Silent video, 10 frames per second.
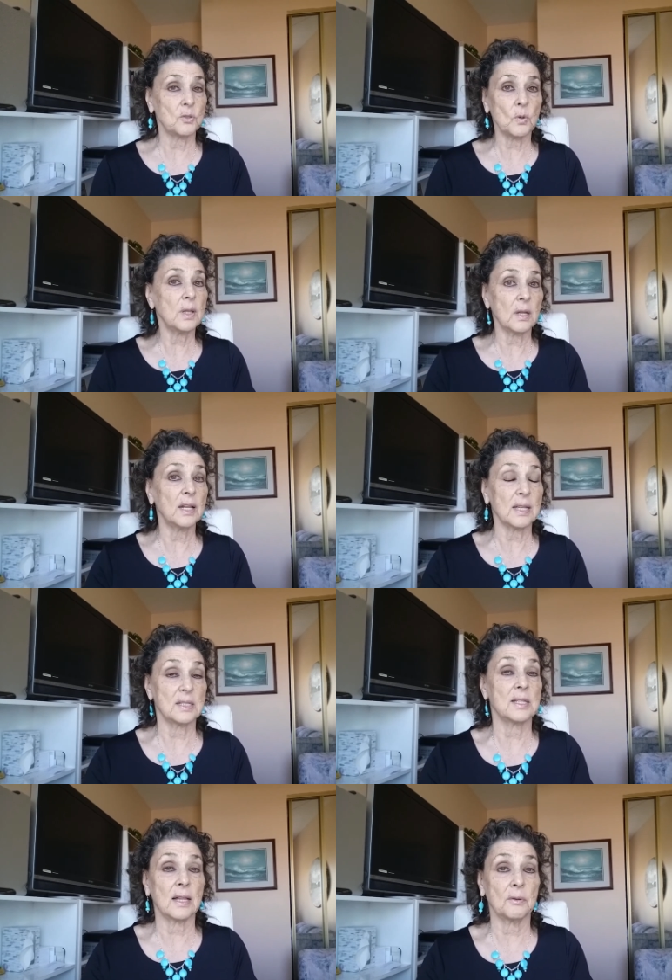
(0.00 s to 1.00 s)
It's all going to
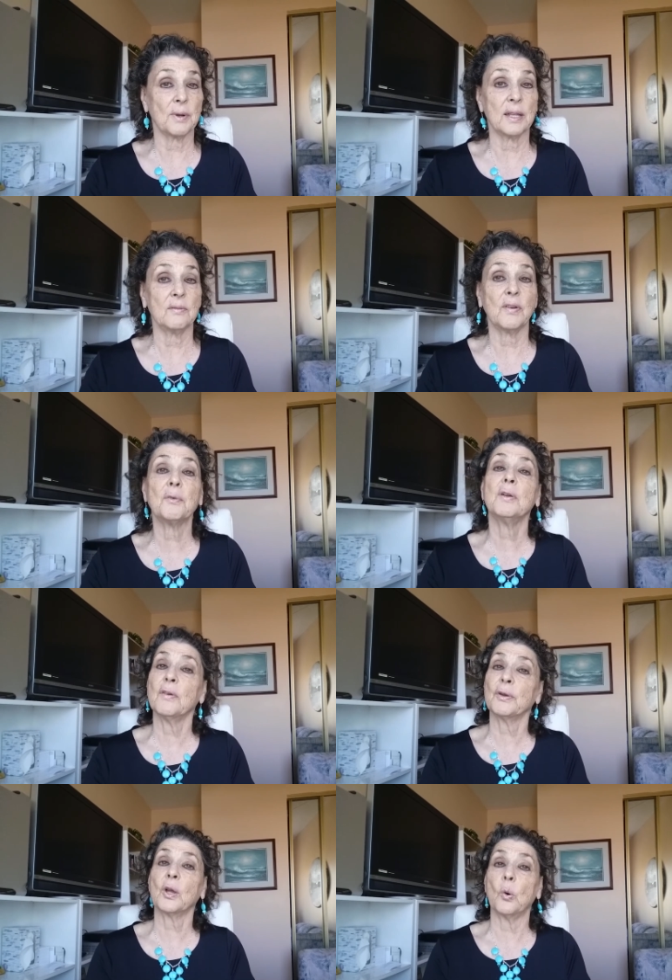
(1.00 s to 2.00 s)
accelerate very,
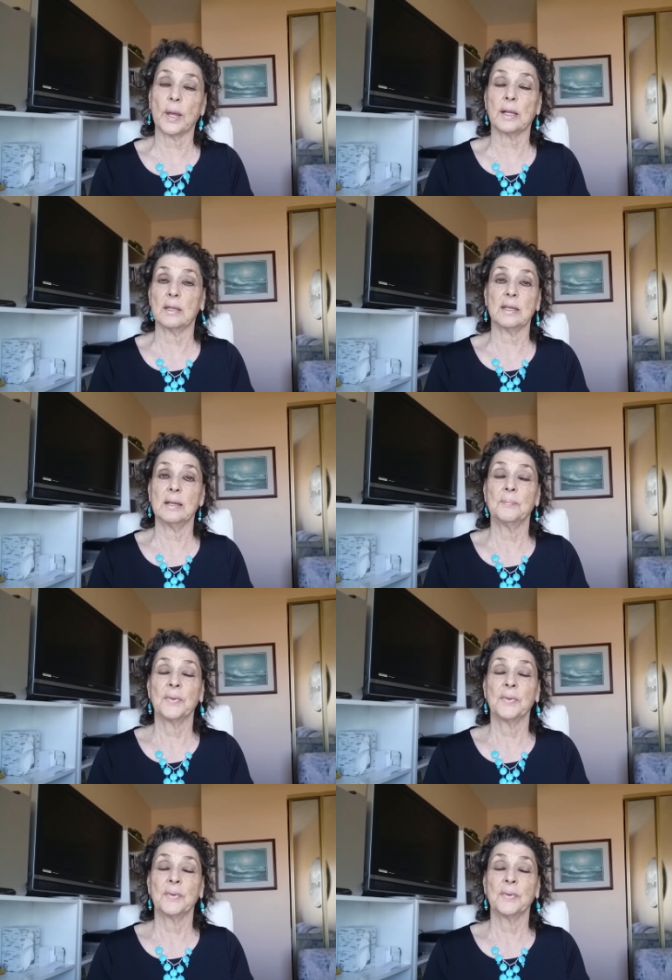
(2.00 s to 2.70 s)
very quickly.